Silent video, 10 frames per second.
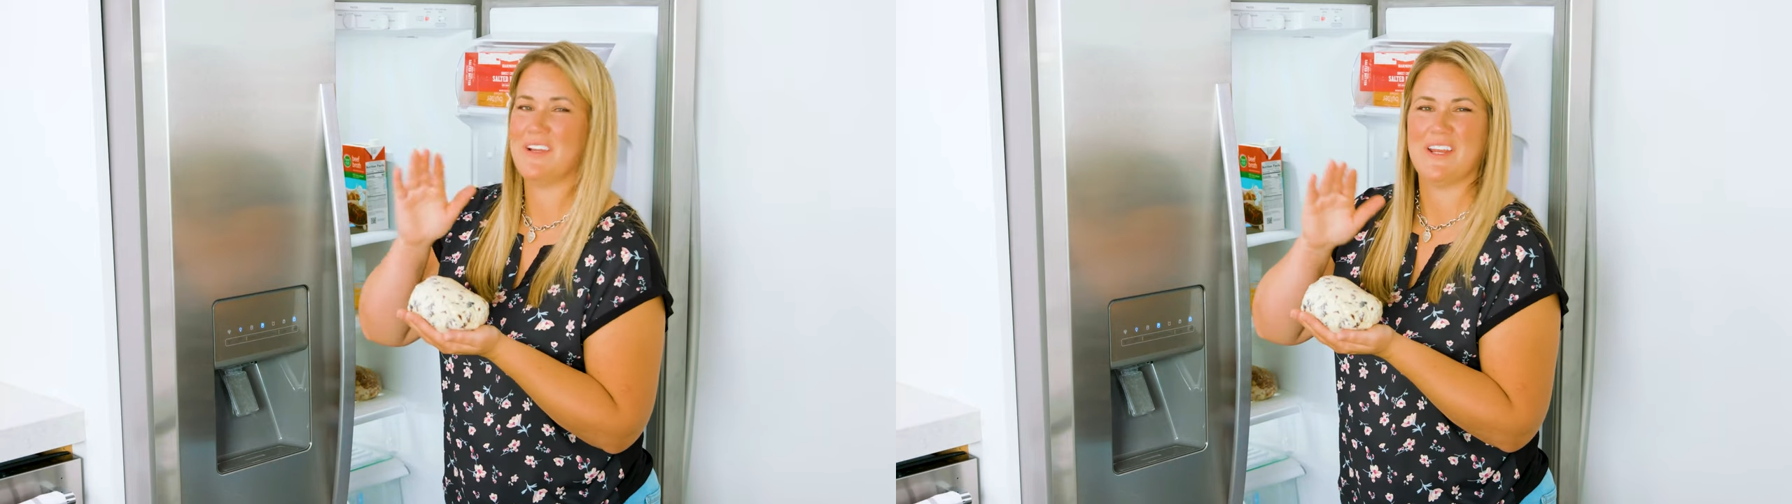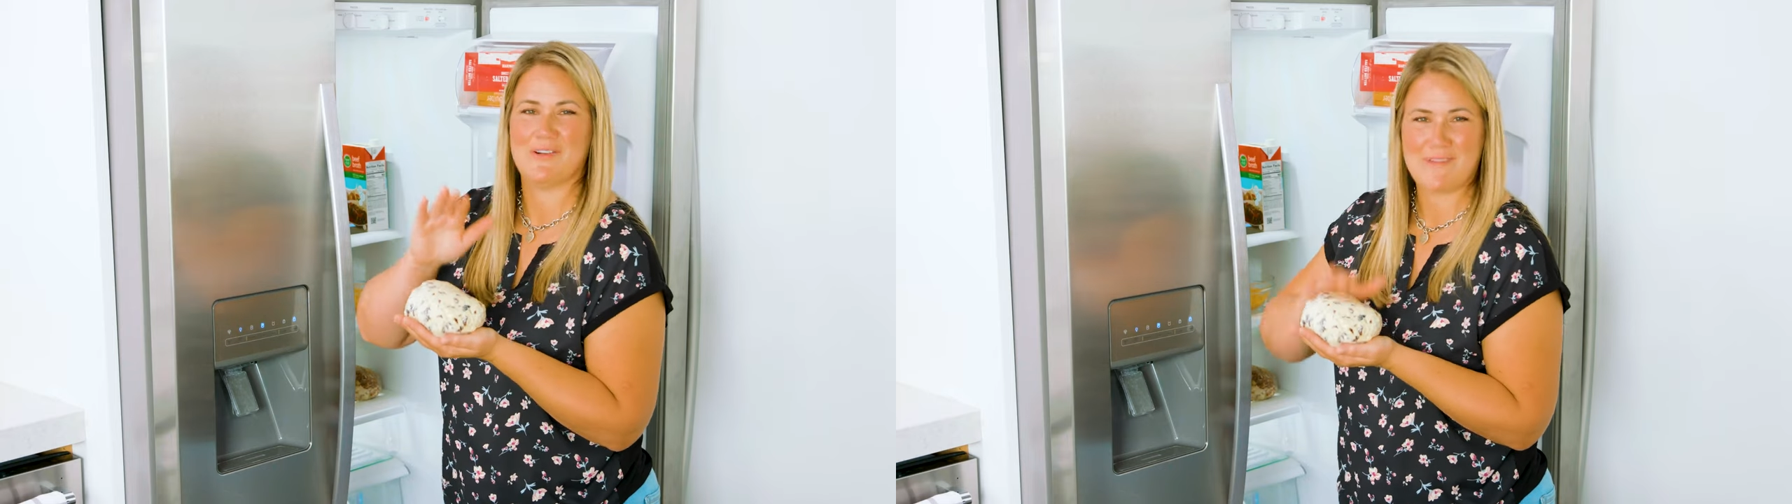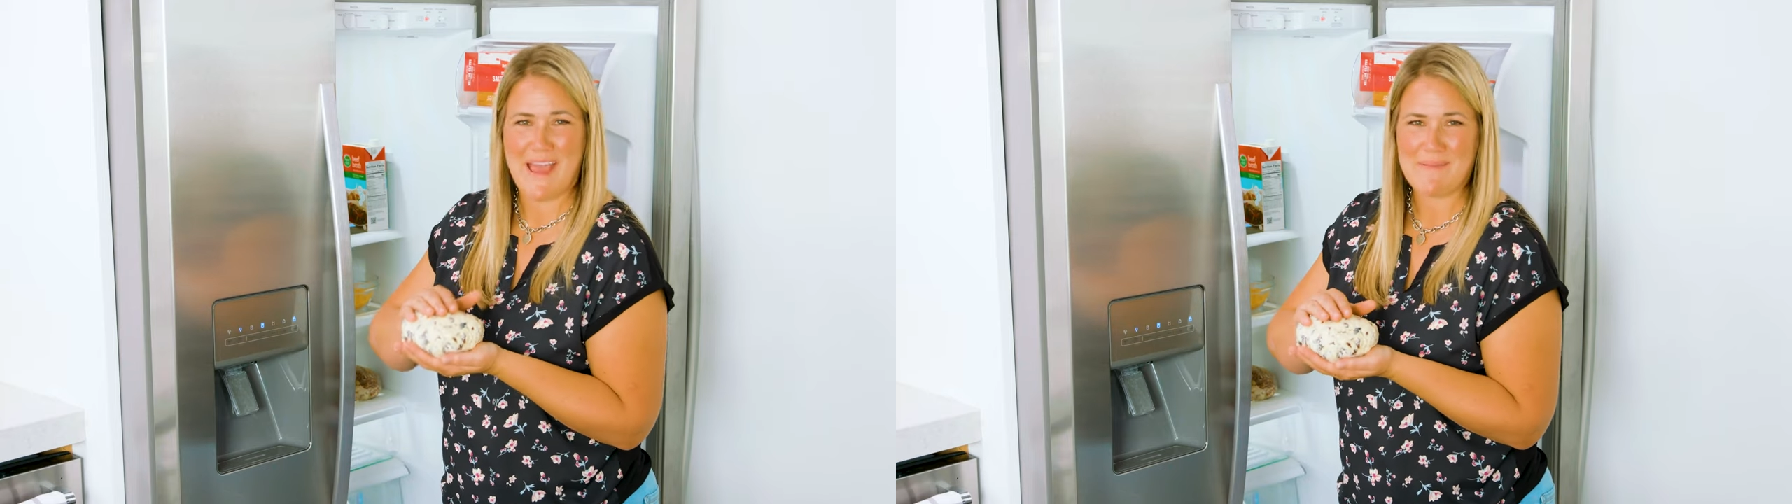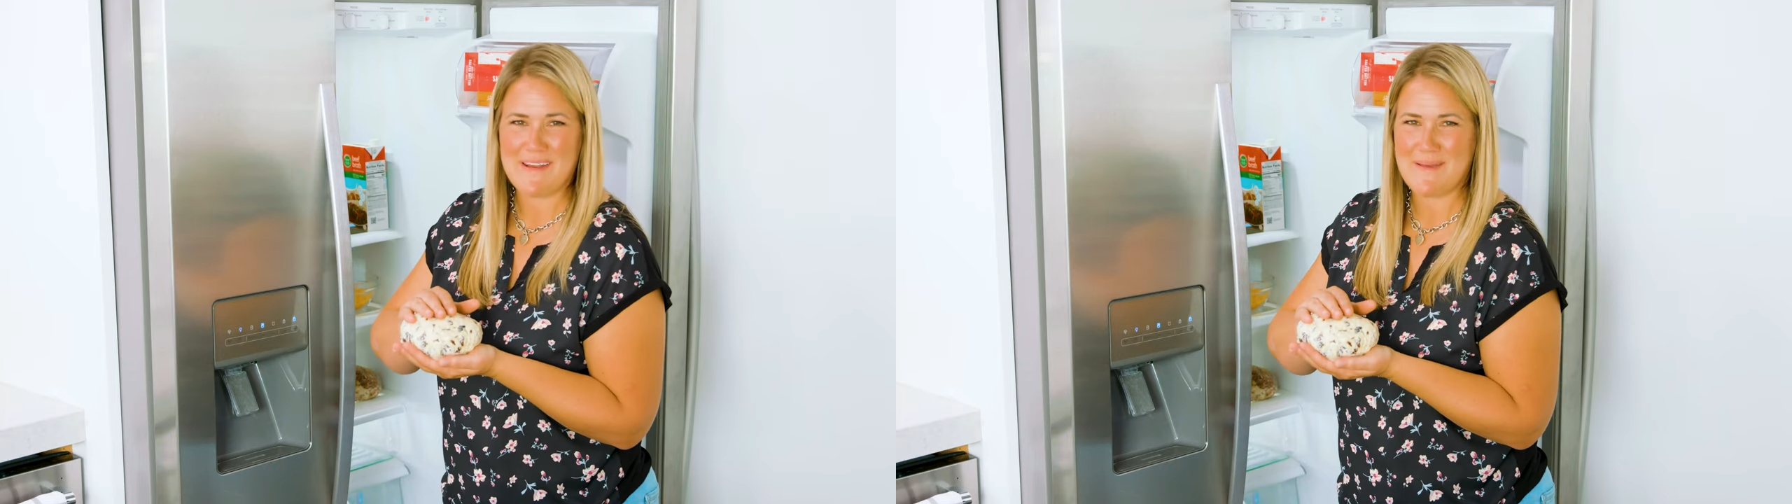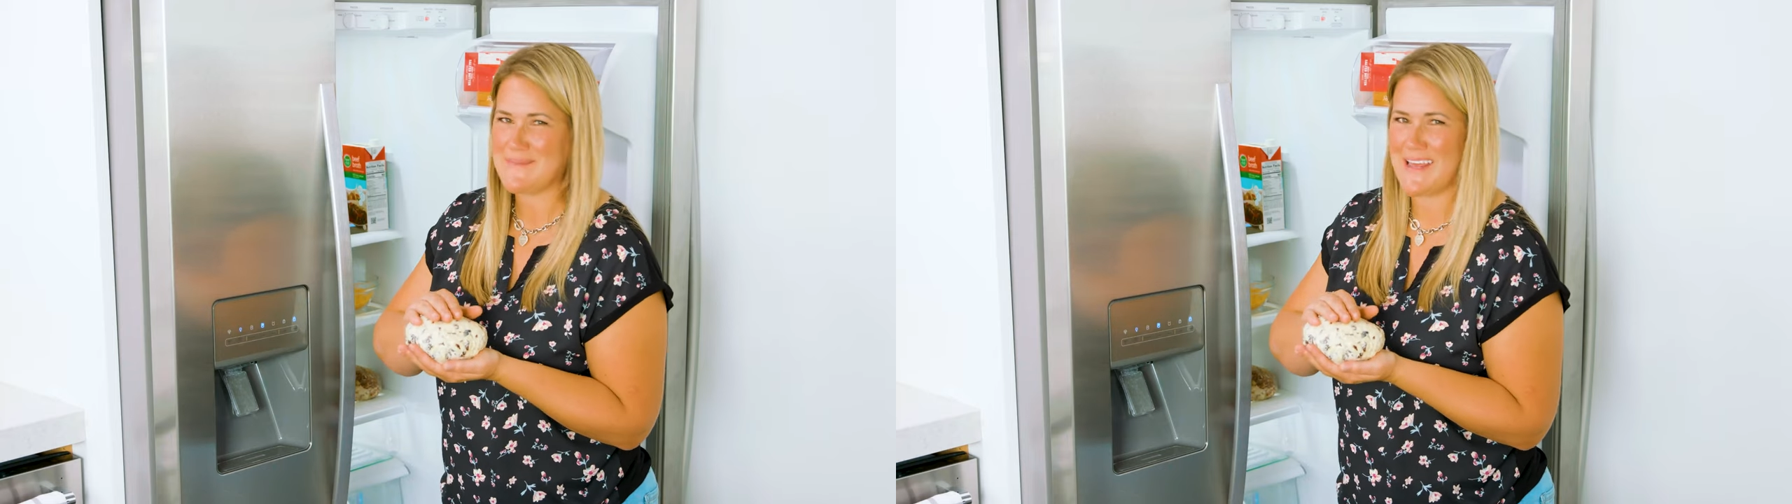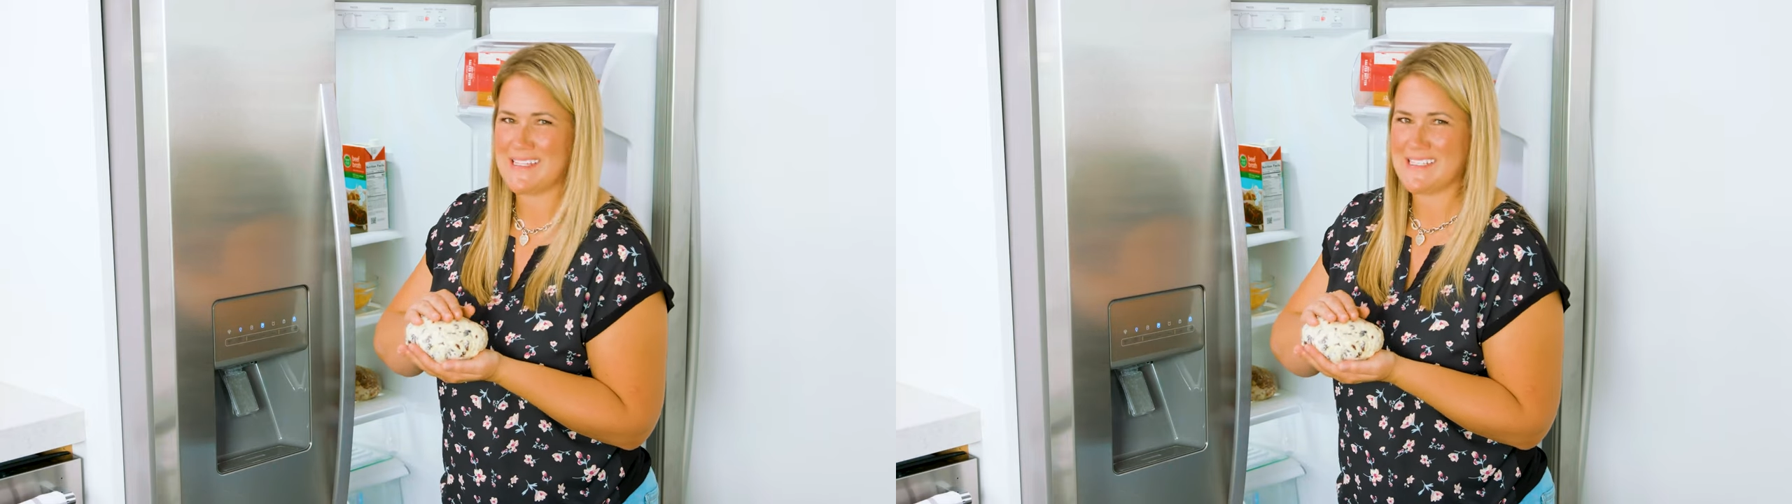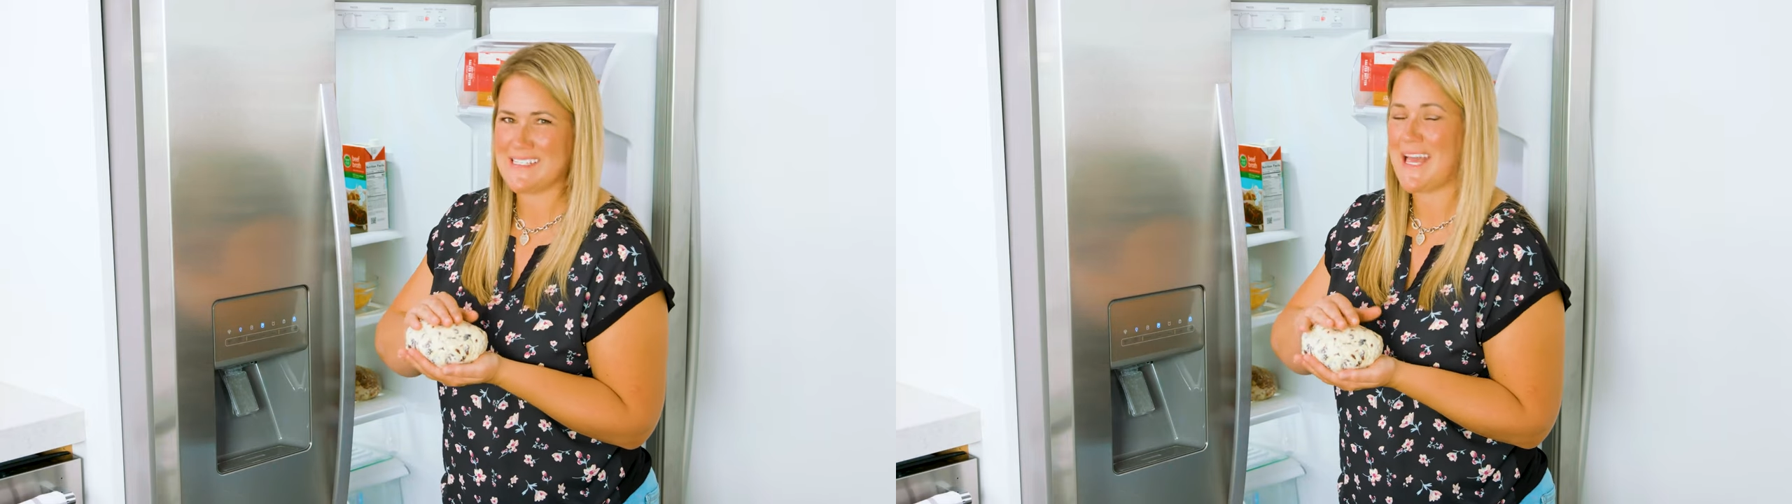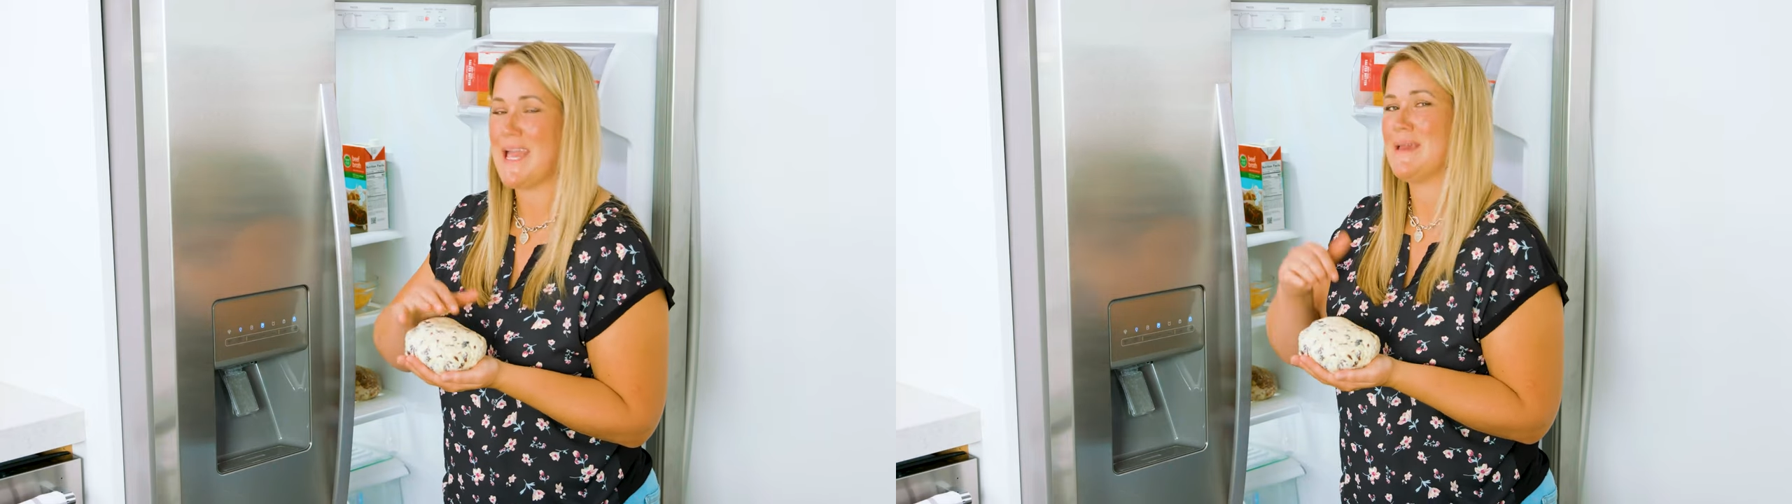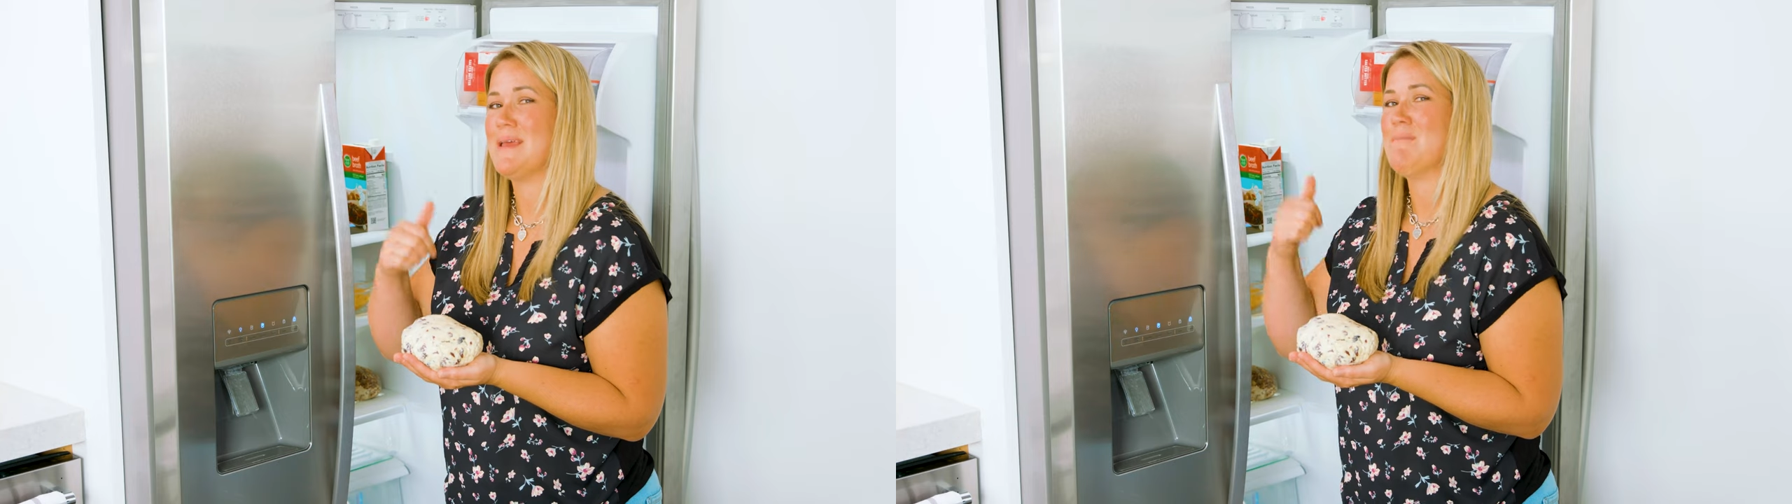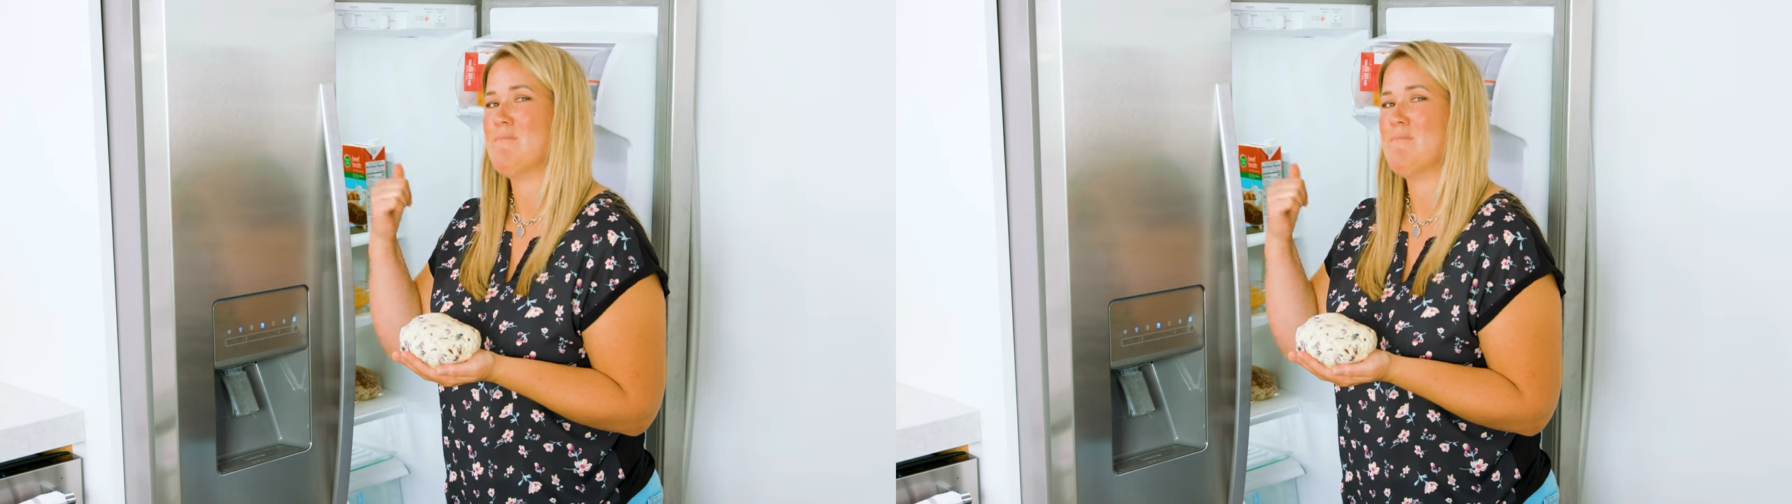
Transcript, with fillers: you're gonna wrap it up nice and tight,